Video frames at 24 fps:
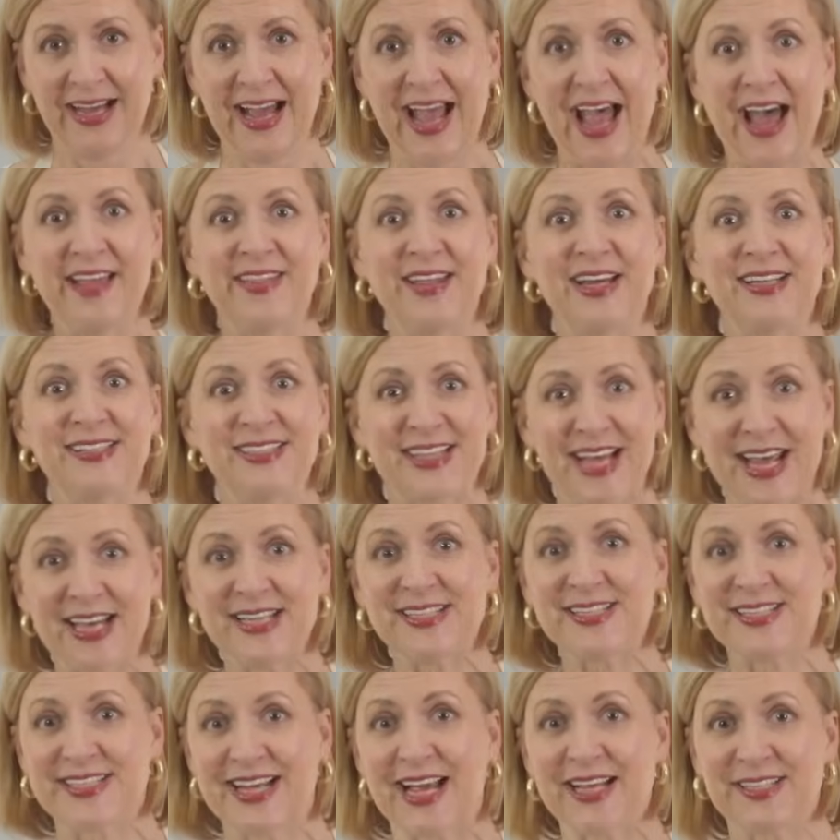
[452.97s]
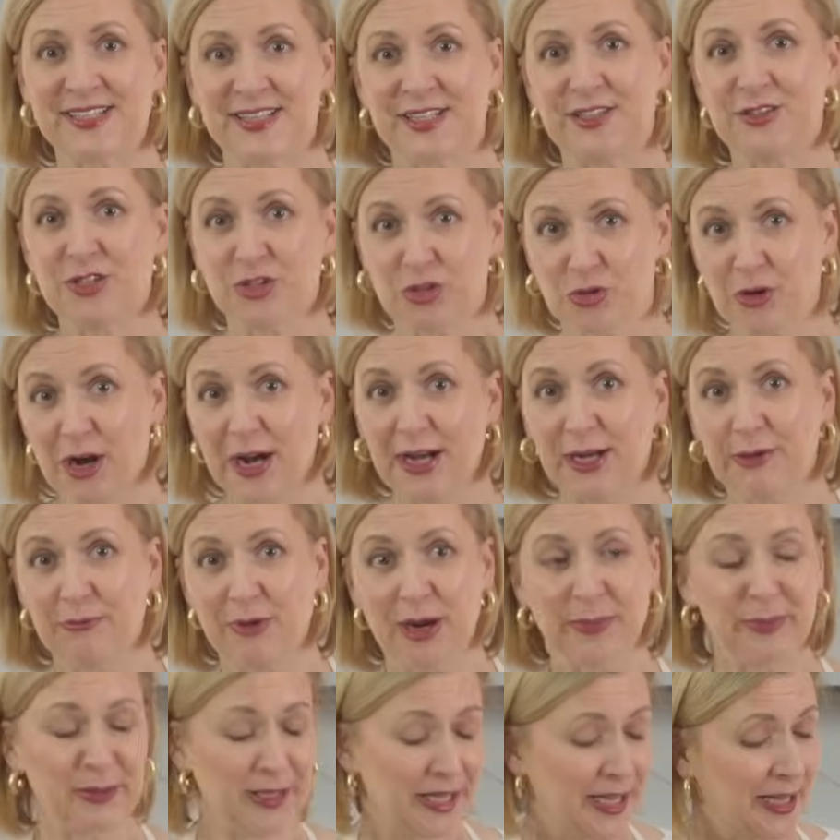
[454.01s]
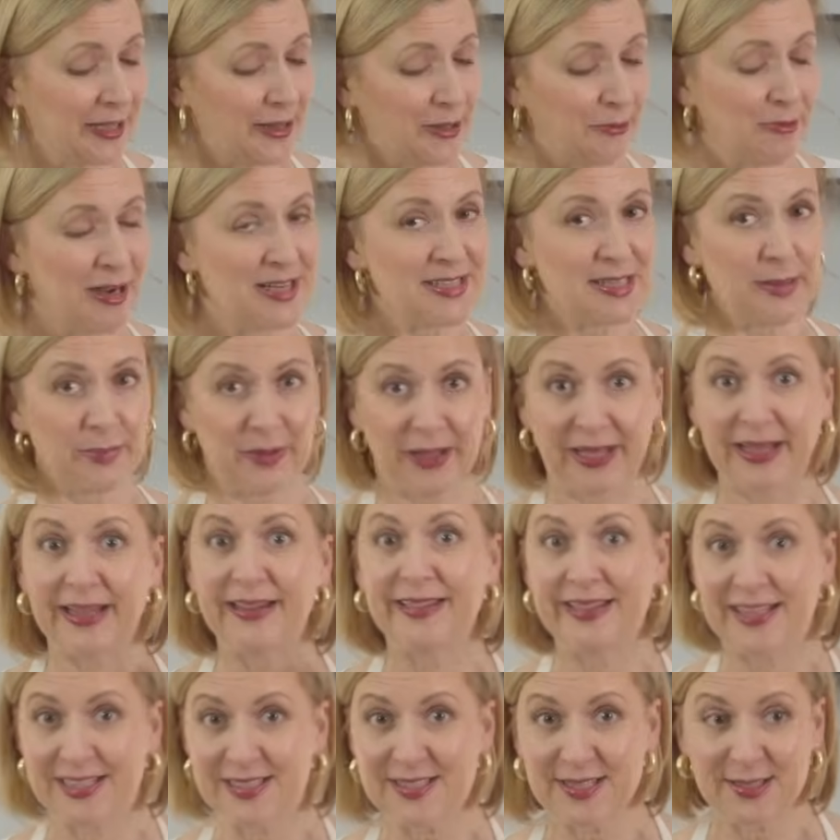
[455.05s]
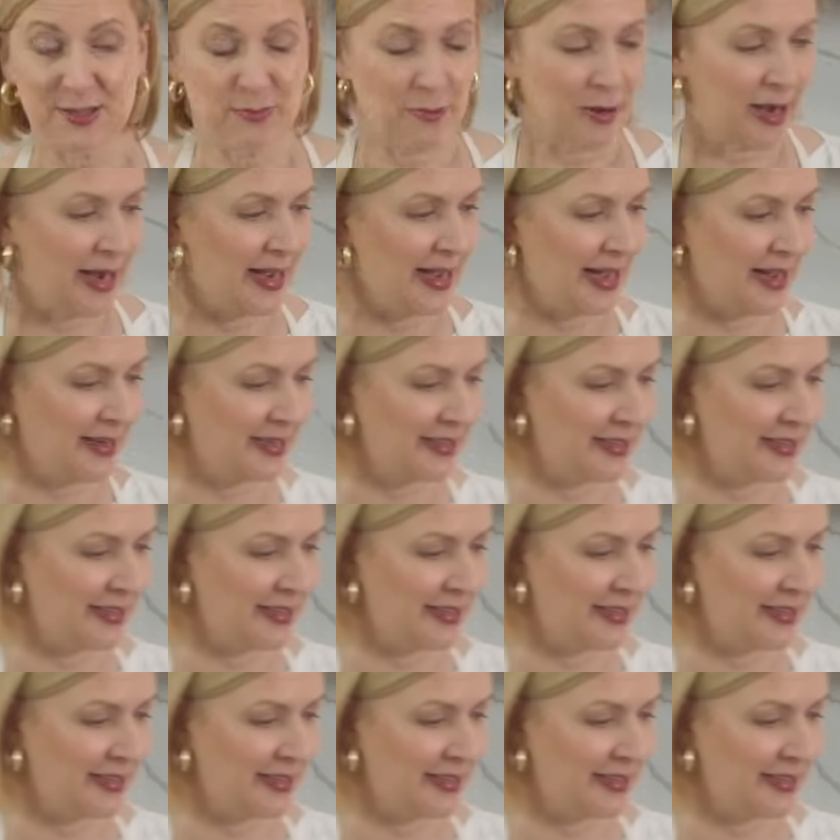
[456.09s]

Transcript: and then taste tested to try and replicate the recipe. And this is what I ended